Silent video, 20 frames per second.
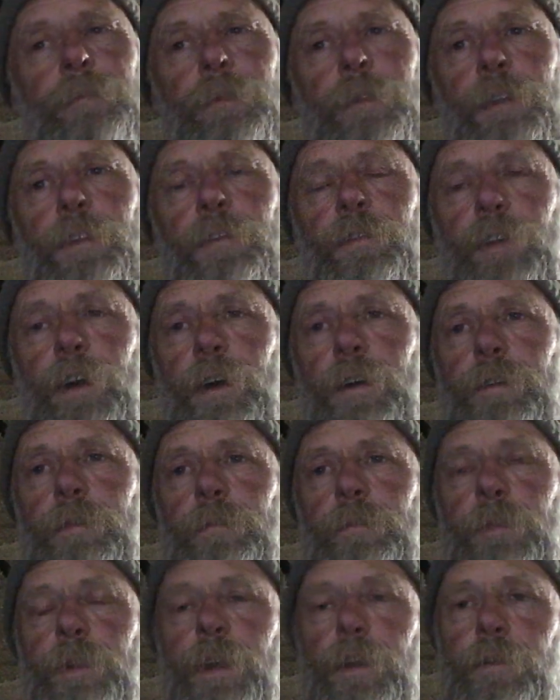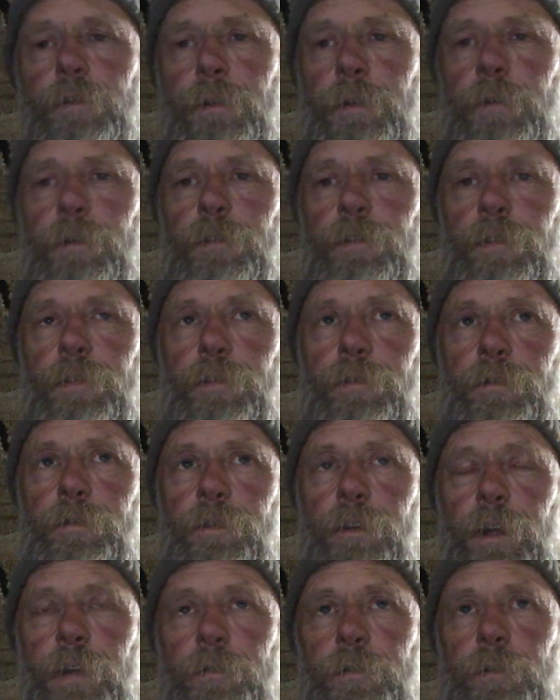So if it was just a
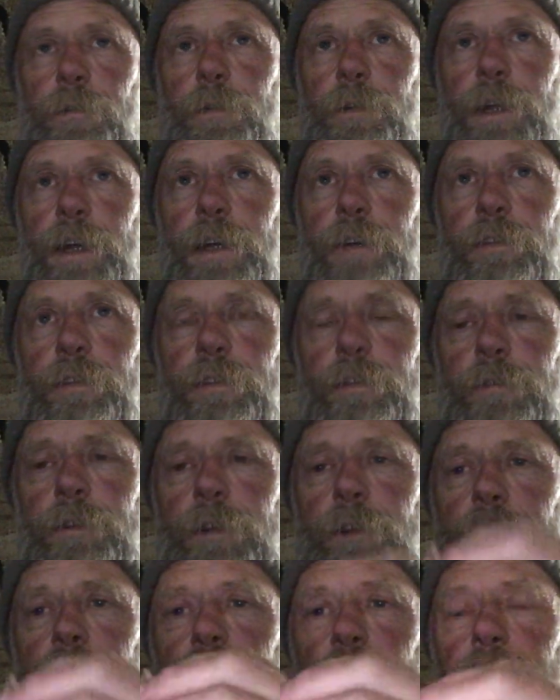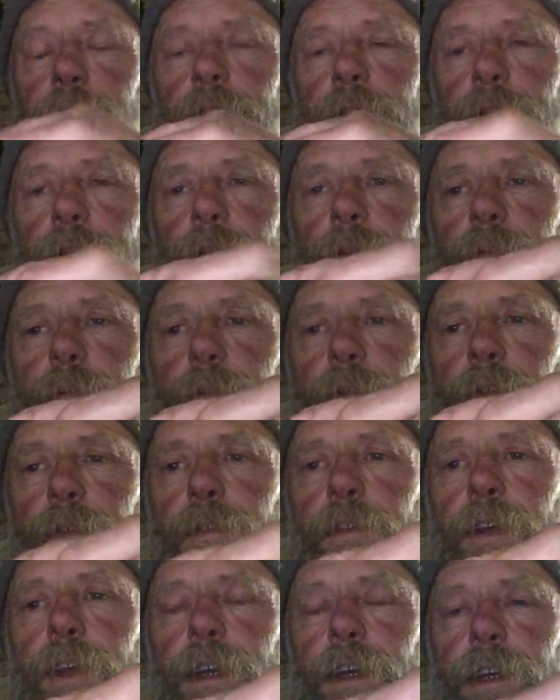straightforward case of a single
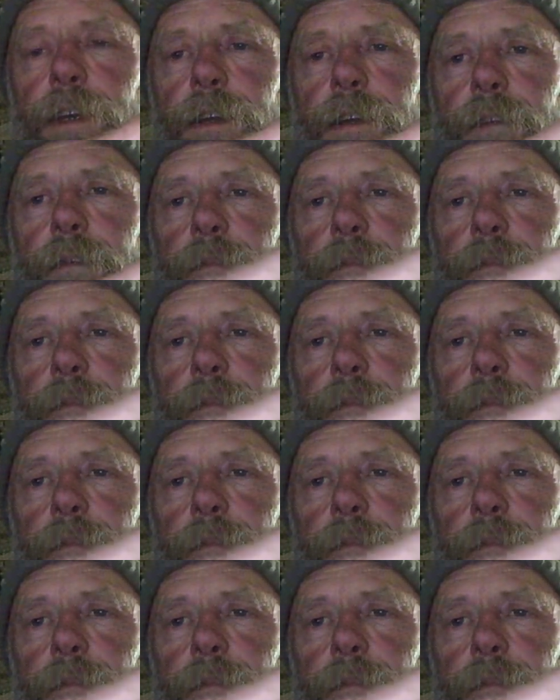thing